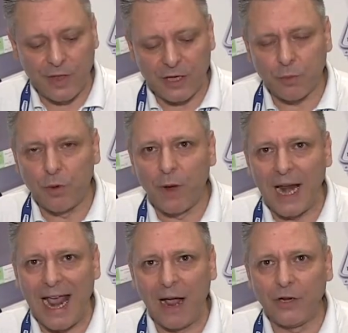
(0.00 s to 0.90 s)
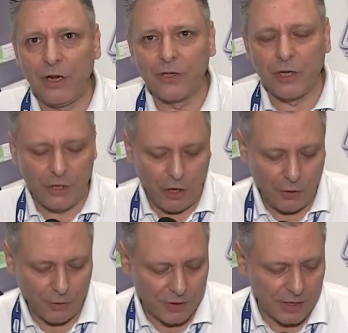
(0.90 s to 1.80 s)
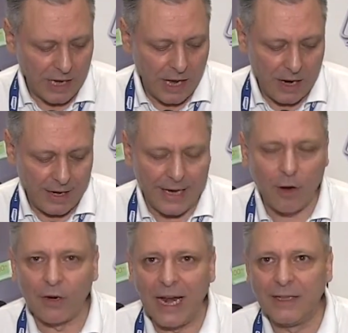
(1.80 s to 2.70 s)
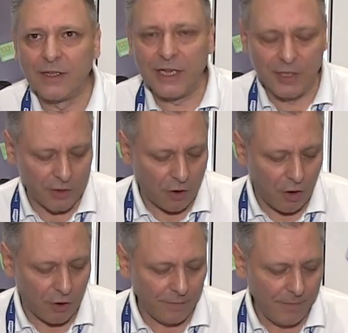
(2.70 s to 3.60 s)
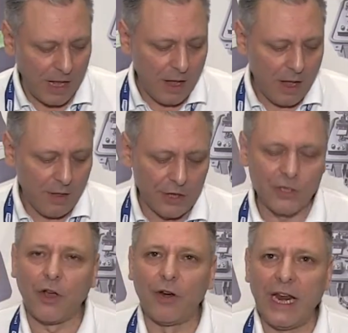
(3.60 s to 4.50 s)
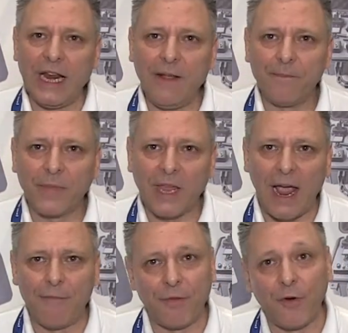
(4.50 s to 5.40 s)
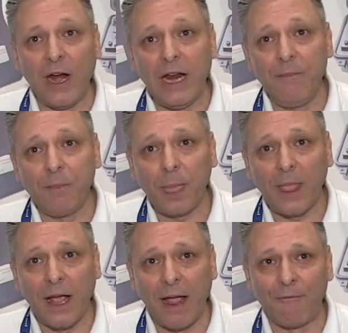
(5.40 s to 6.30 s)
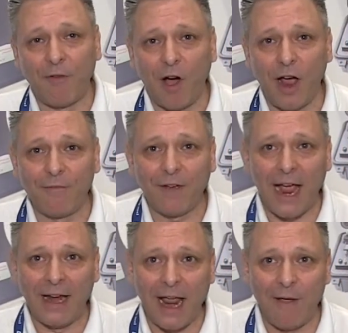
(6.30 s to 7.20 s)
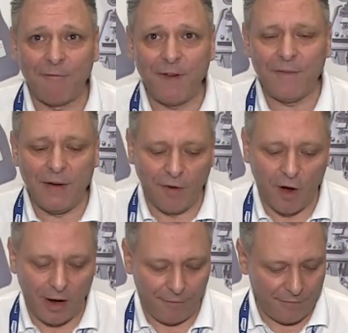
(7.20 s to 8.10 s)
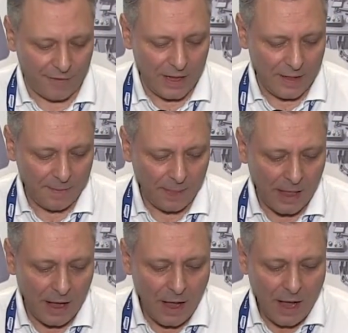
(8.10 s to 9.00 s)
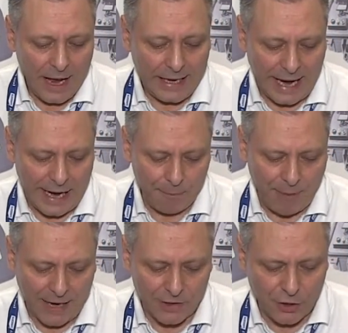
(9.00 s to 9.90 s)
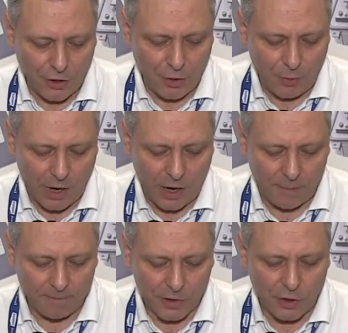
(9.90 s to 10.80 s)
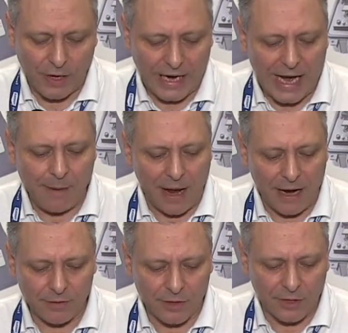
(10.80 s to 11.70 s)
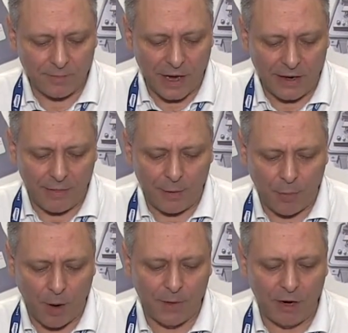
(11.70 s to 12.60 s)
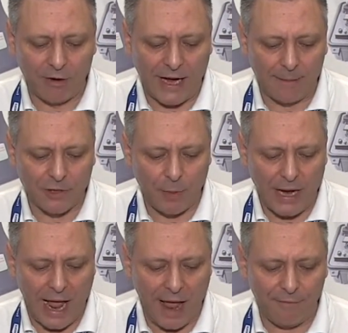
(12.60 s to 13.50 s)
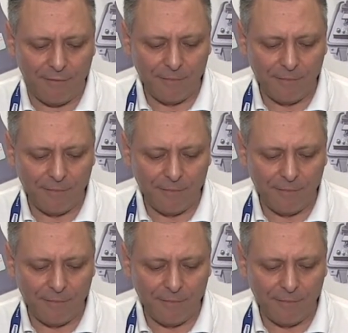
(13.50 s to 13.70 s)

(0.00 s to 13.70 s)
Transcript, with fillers: this will allow you to use Nikon lenses on the Sony F three, F five and F fifty-five. Getting back to uh, Sony E-mount, another popular adapter we have